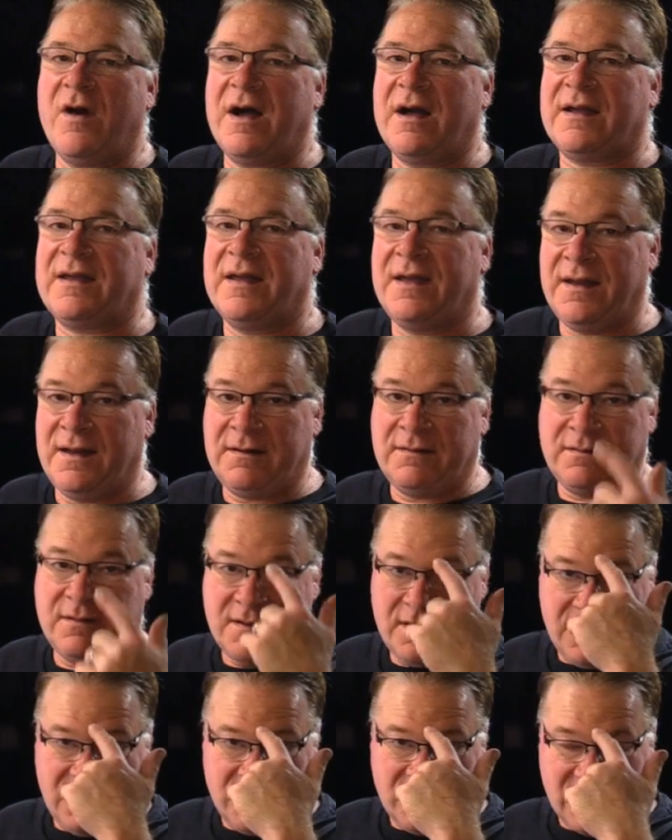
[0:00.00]
walk
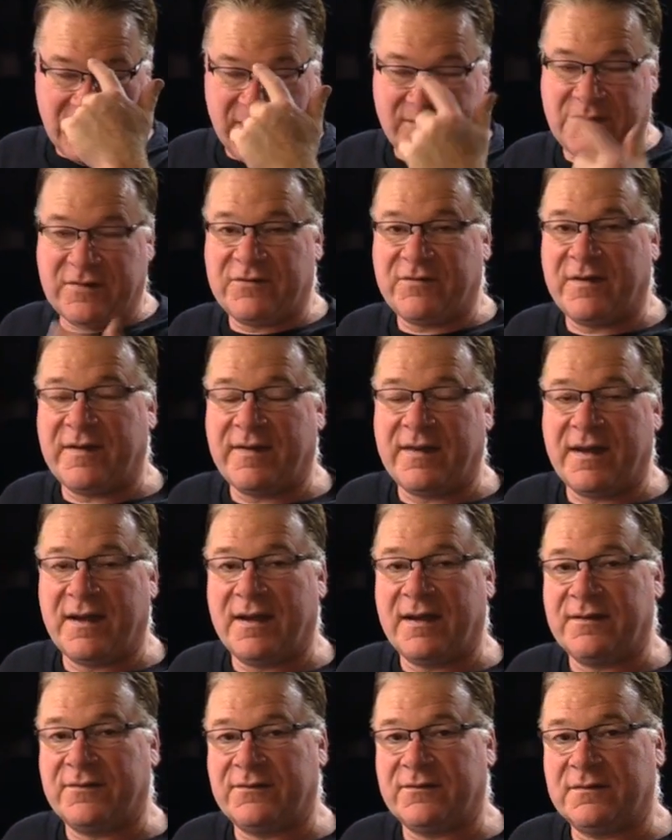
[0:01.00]
in right between the
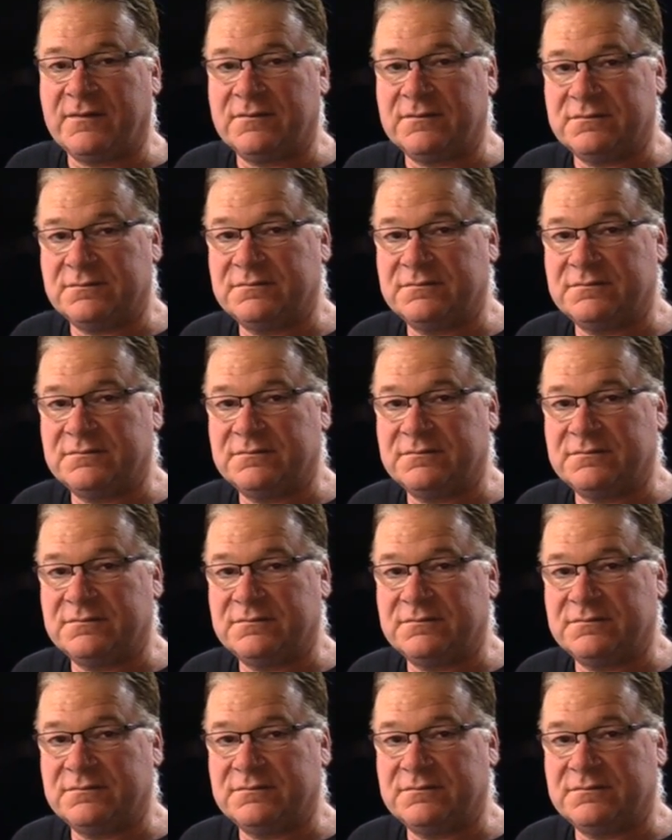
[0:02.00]
eyes.